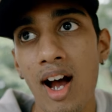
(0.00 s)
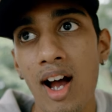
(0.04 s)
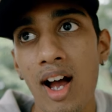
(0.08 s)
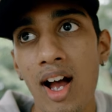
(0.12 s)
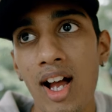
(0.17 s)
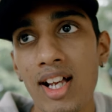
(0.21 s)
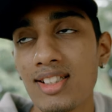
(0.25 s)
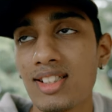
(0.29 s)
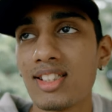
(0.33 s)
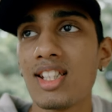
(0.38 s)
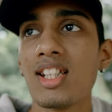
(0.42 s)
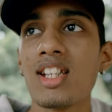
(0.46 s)

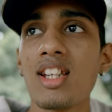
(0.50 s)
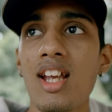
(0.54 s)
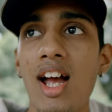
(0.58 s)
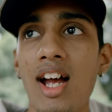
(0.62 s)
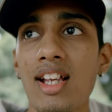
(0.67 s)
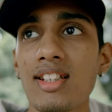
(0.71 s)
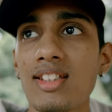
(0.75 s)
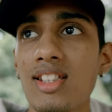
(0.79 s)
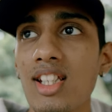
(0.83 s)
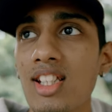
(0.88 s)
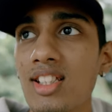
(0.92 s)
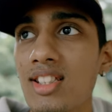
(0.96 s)
I
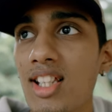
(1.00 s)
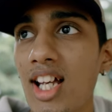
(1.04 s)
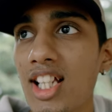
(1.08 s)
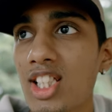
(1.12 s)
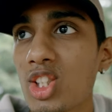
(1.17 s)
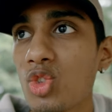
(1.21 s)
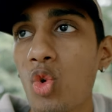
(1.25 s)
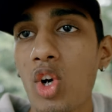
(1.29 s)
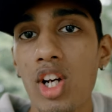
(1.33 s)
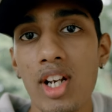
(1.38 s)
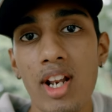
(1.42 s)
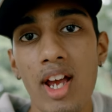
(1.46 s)
think
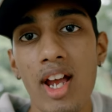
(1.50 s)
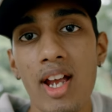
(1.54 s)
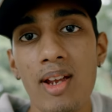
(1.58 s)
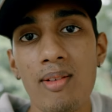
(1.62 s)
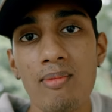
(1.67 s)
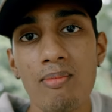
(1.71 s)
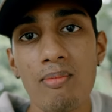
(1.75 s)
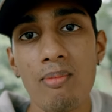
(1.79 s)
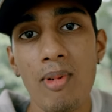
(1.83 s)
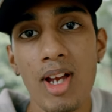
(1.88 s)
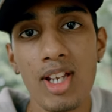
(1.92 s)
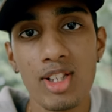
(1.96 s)
that's what I
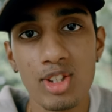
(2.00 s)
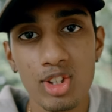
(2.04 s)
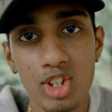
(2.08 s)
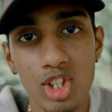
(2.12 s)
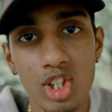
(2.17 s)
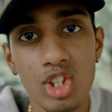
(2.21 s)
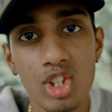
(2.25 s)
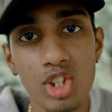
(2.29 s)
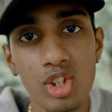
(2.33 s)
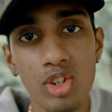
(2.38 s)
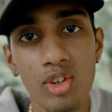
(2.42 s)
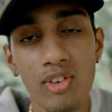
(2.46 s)
meant
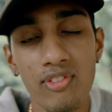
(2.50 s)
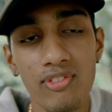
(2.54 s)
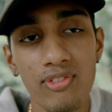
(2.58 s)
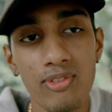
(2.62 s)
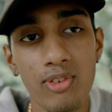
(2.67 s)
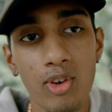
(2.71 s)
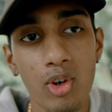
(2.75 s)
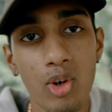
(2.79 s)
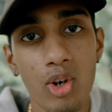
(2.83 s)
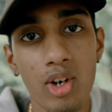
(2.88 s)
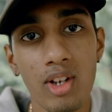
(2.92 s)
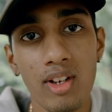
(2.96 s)
to do
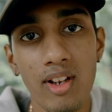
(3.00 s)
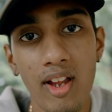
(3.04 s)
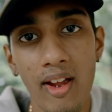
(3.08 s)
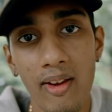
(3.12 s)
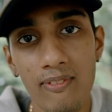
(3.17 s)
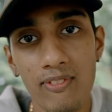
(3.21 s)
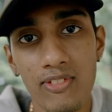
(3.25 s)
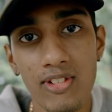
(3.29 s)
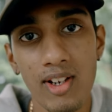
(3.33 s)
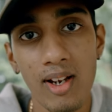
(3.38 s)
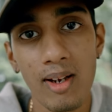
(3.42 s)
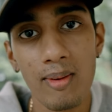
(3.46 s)
for a
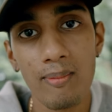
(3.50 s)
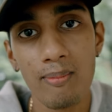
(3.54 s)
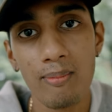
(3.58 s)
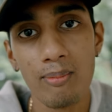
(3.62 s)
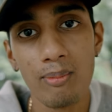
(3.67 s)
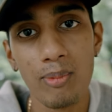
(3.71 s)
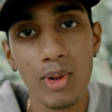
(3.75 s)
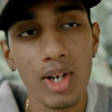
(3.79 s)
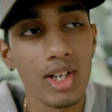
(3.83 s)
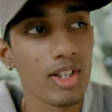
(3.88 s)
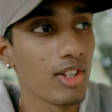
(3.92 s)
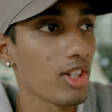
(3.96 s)

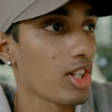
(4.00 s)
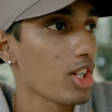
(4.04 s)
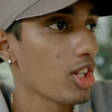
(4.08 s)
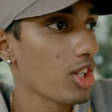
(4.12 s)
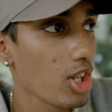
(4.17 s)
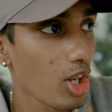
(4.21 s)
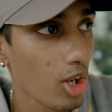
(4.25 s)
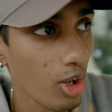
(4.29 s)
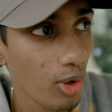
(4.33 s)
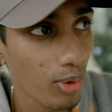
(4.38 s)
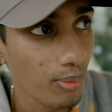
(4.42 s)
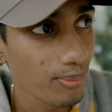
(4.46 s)
lifetime, but you
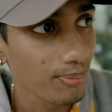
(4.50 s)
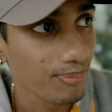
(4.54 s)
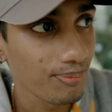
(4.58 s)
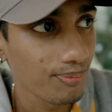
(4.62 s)
know,